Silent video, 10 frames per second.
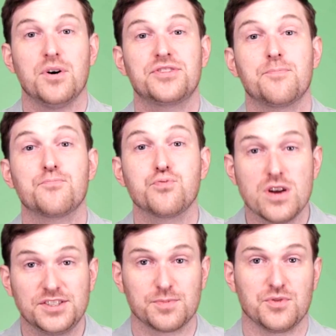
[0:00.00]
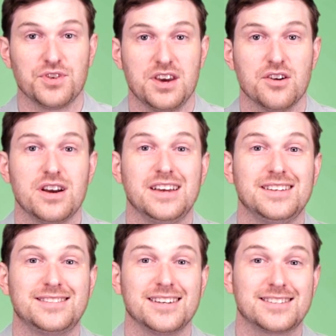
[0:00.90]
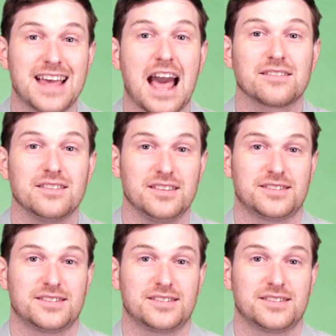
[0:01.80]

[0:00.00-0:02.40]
but the principle here is exactly the